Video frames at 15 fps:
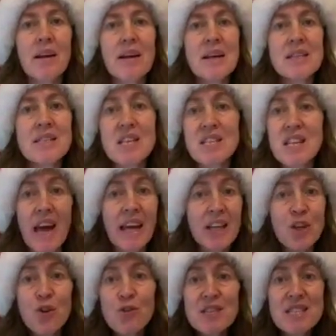Today
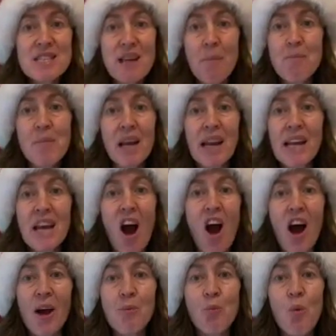in your assembly,
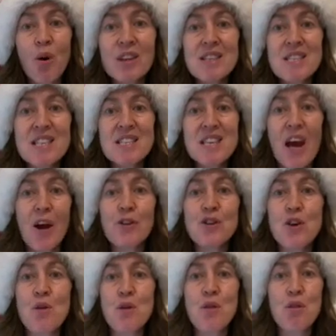I want to tell
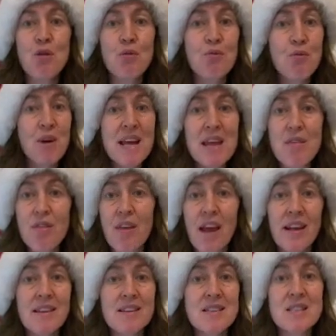you 3
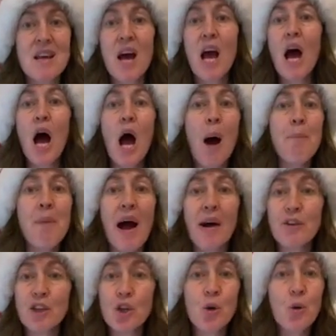things
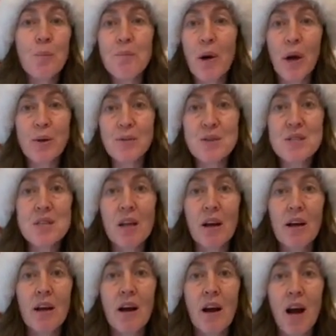about your boat.
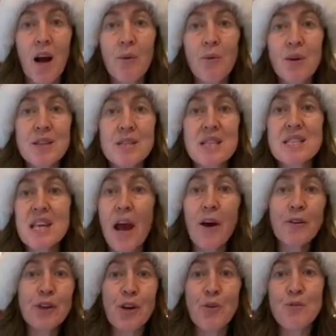I want to
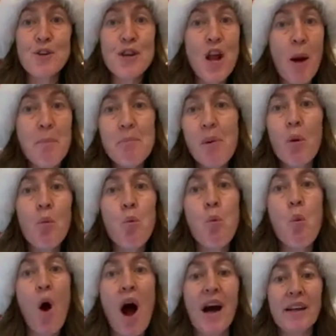tell you, number
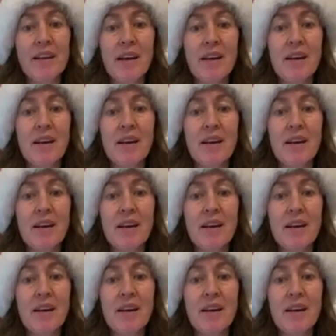1,